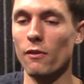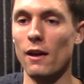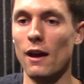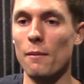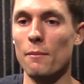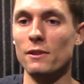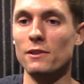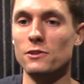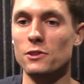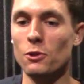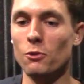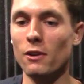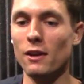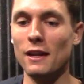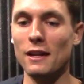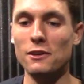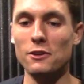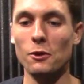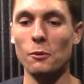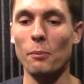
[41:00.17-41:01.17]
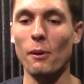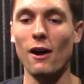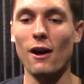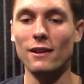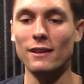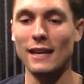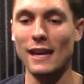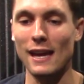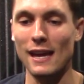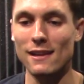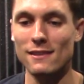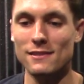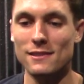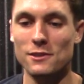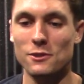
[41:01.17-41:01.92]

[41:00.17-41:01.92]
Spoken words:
I've been tuning into your podcast.